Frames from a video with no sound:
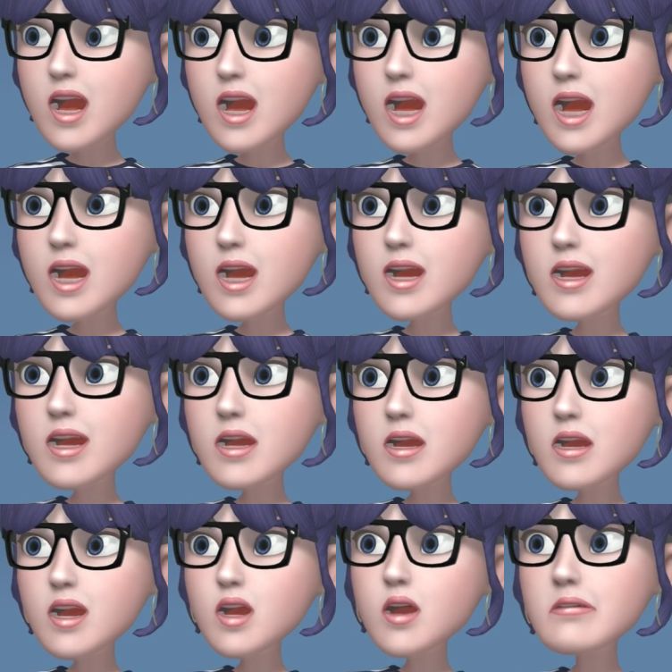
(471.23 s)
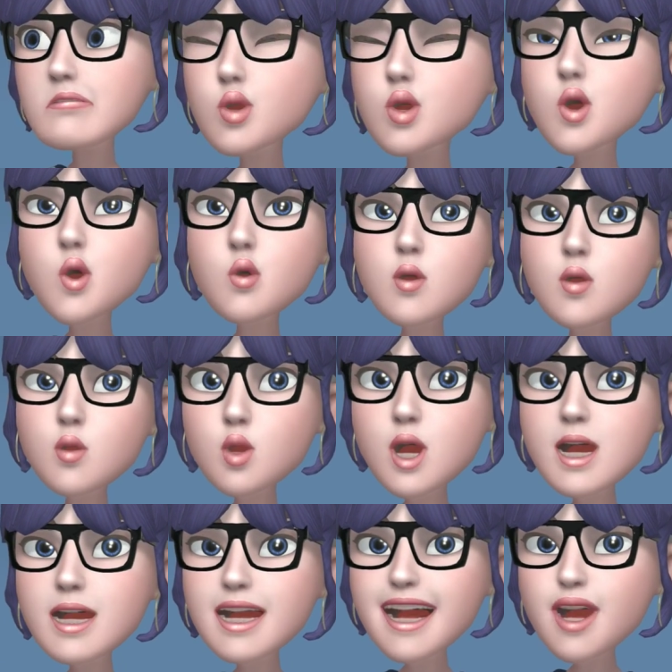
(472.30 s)
And my heart was
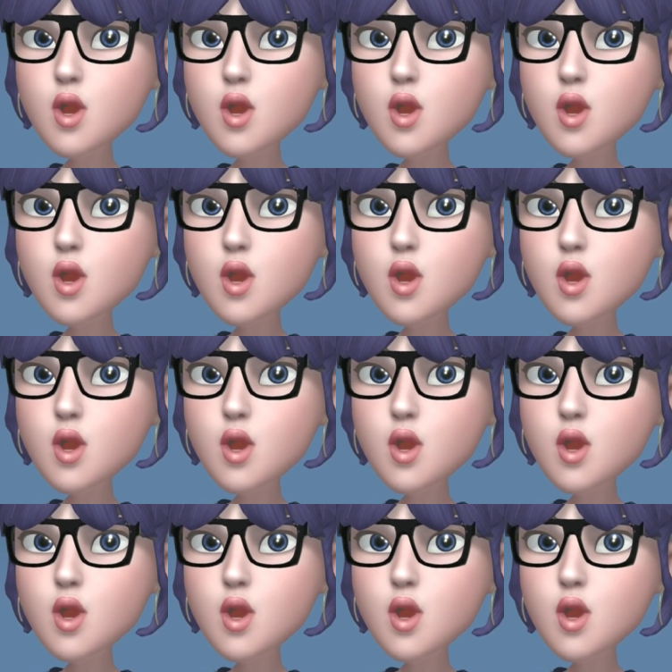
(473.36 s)
racing,